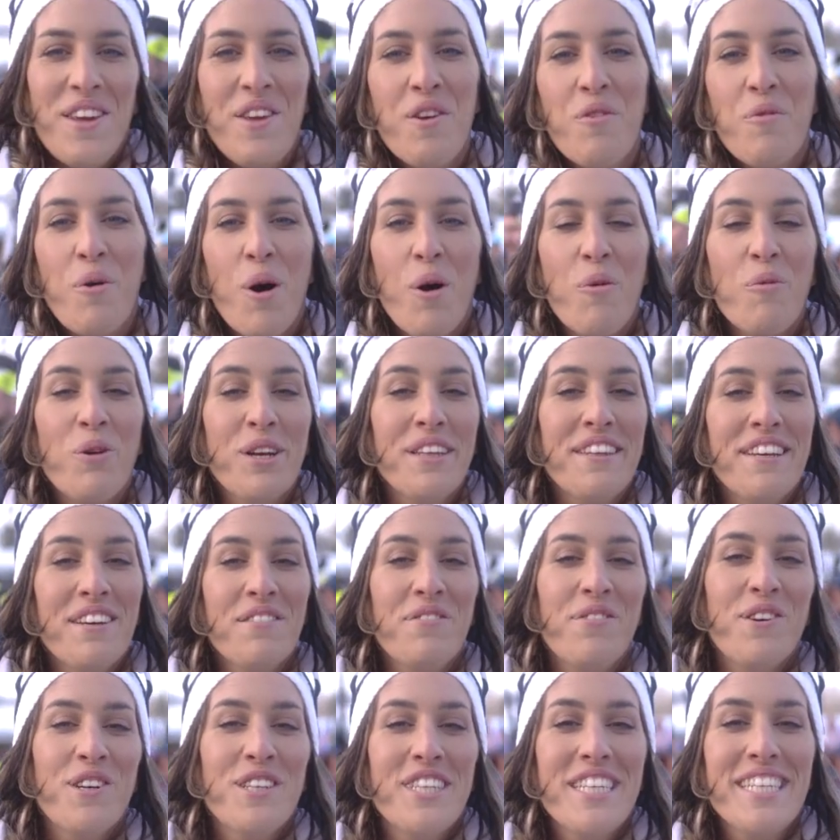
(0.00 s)
You were waiting
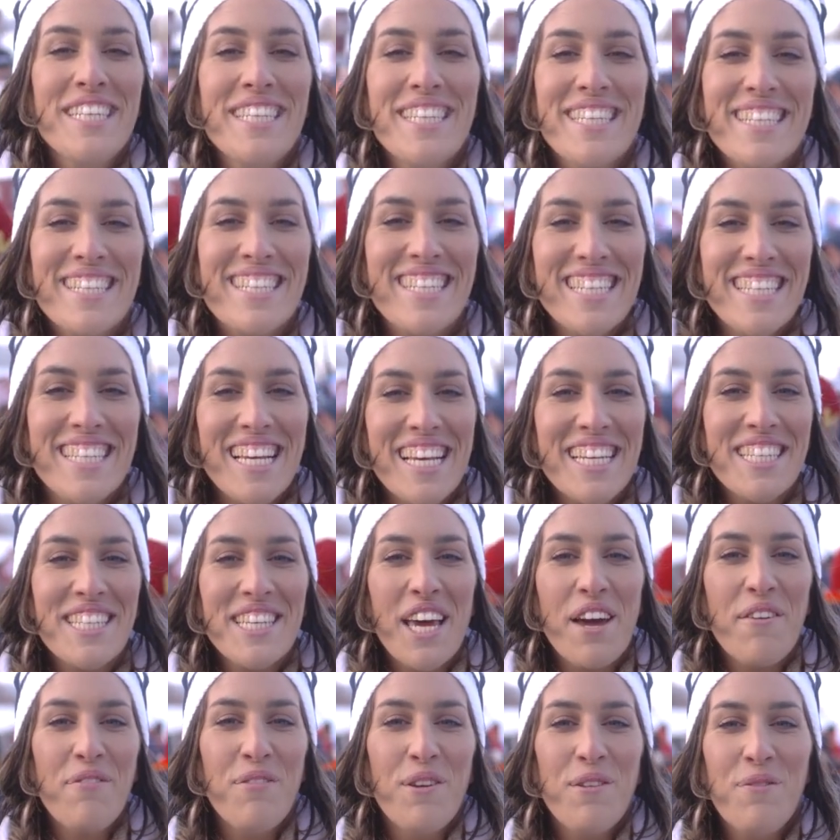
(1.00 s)
for this,
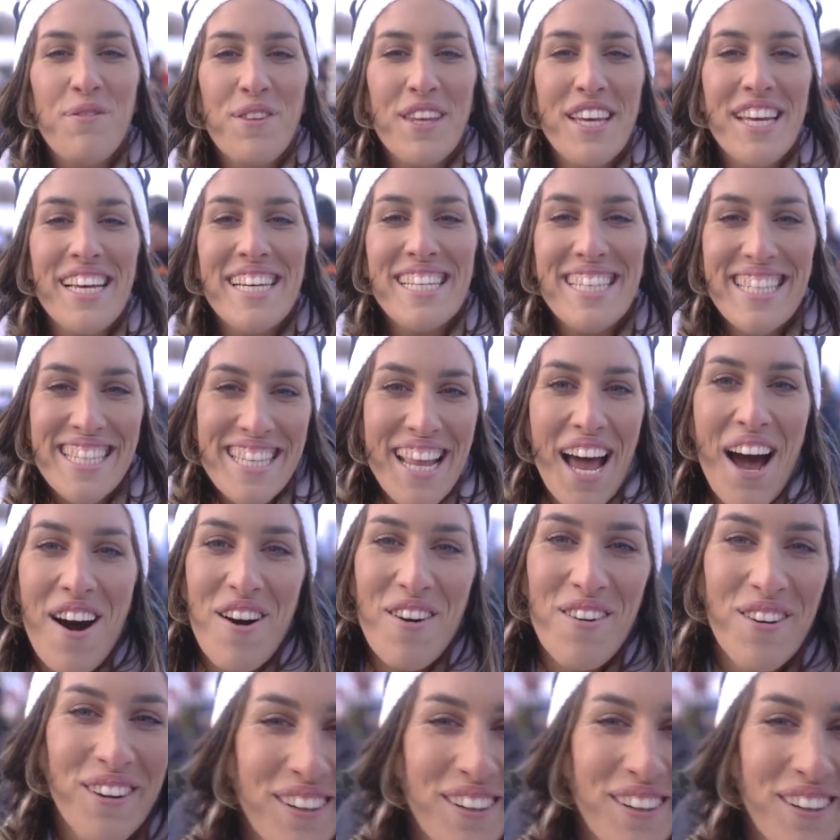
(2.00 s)
Jizerska 50, it's now.